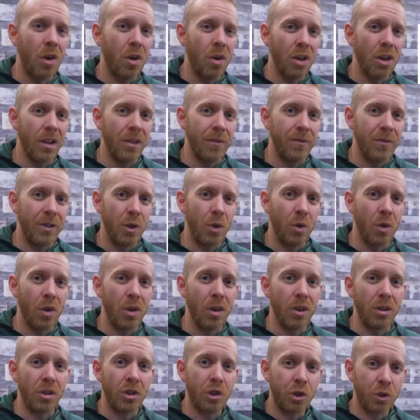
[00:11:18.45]
all of
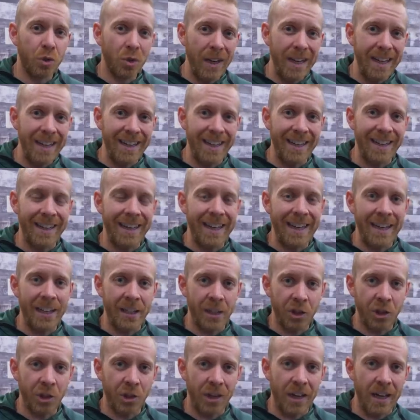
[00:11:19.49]
your training
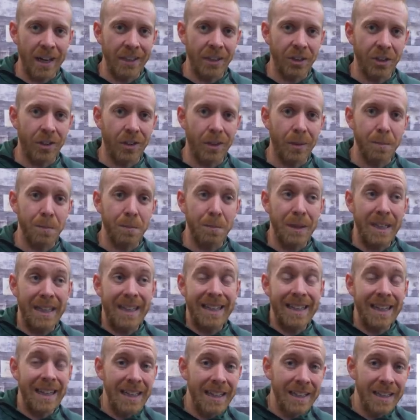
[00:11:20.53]
in a tri top
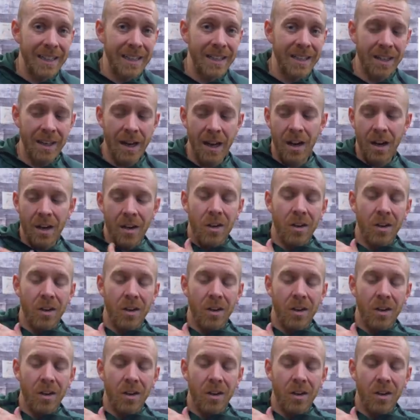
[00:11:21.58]
because